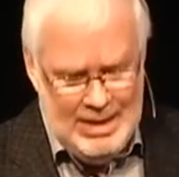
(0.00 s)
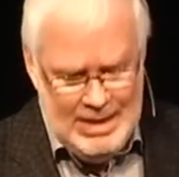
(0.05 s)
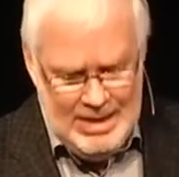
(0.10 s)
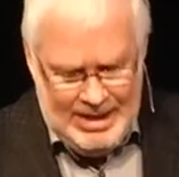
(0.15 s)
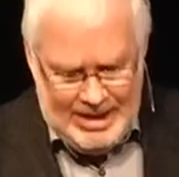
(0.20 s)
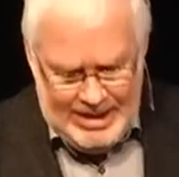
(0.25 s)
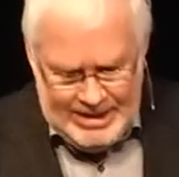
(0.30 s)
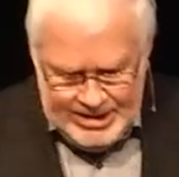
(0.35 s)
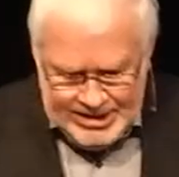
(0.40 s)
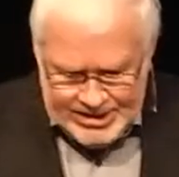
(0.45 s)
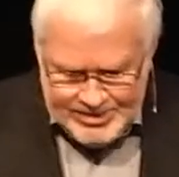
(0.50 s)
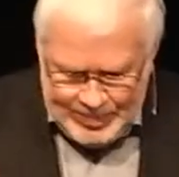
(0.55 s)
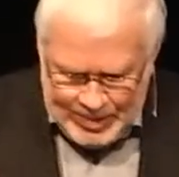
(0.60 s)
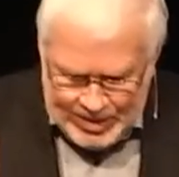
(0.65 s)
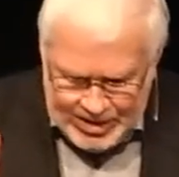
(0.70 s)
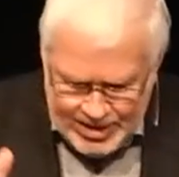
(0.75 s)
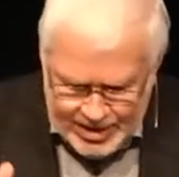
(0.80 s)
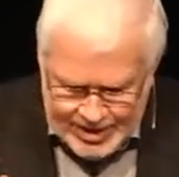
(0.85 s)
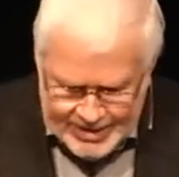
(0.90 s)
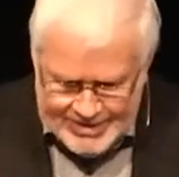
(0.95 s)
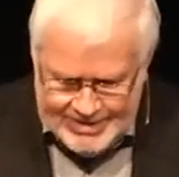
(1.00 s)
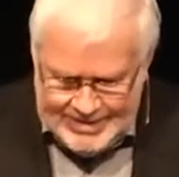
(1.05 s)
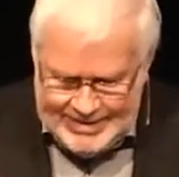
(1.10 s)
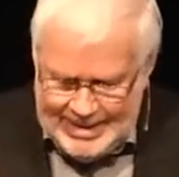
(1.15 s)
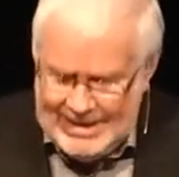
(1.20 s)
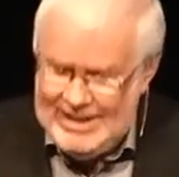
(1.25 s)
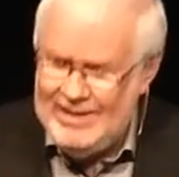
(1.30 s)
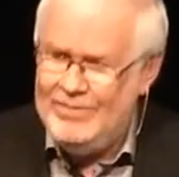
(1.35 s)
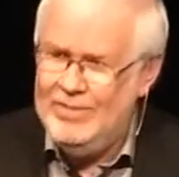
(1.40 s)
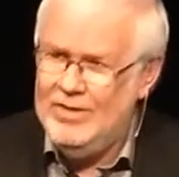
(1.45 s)
It is because
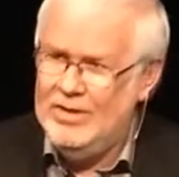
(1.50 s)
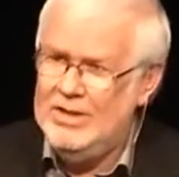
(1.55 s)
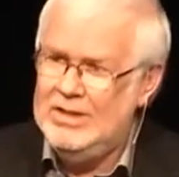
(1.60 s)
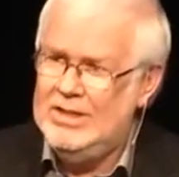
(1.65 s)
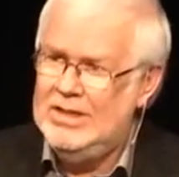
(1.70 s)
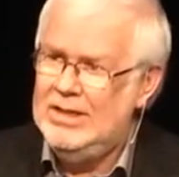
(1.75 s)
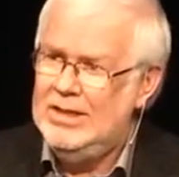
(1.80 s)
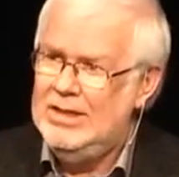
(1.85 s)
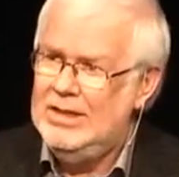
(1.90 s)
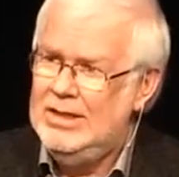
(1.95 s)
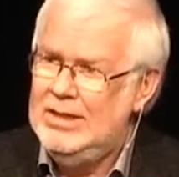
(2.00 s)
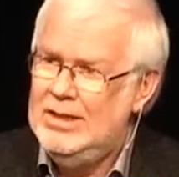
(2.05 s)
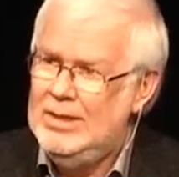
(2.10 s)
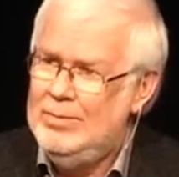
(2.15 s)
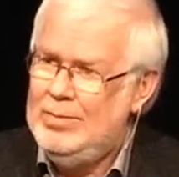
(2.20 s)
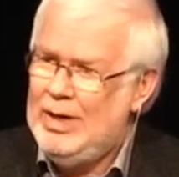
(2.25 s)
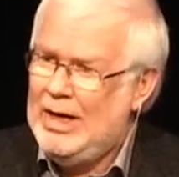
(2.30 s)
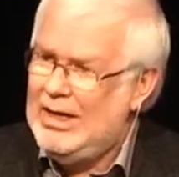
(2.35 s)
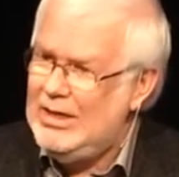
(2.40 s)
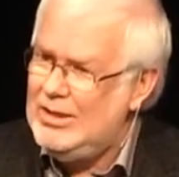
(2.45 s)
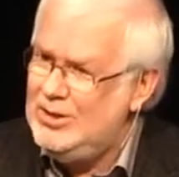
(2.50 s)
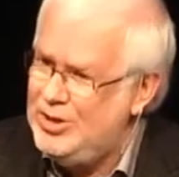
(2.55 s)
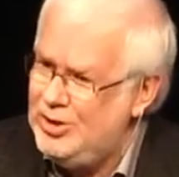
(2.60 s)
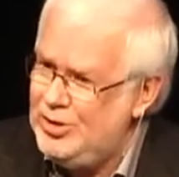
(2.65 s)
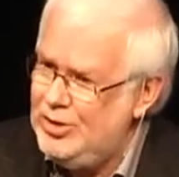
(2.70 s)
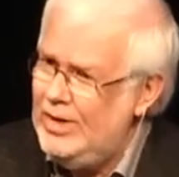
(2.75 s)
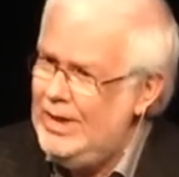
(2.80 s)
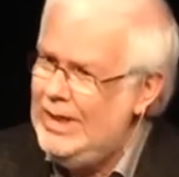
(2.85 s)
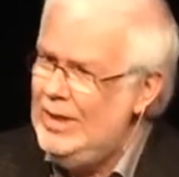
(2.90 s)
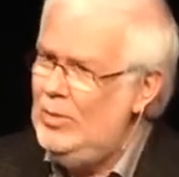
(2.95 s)
David, by
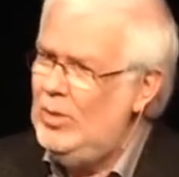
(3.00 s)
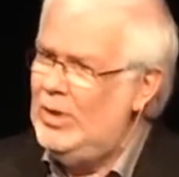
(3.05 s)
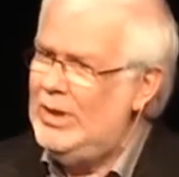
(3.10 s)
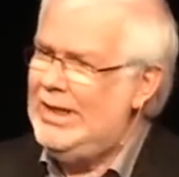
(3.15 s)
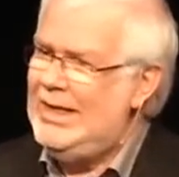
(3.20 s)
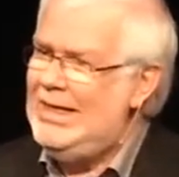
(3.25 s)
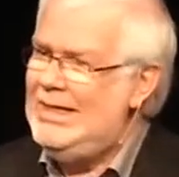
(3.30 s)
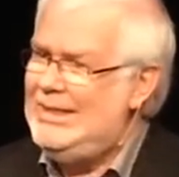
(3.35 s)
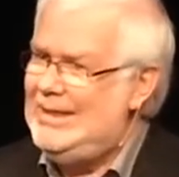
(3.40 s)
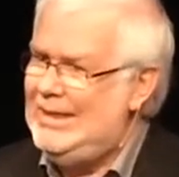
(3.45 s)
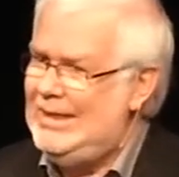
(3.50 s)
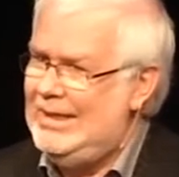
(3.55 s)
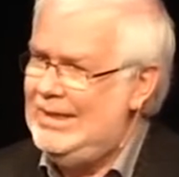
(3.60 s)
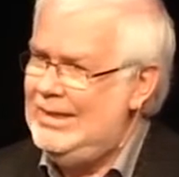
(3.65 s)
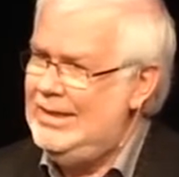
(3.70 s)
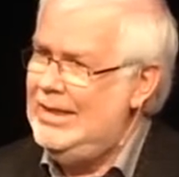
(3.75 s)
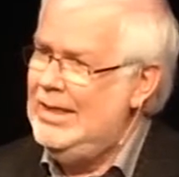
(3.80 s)
doing what he did,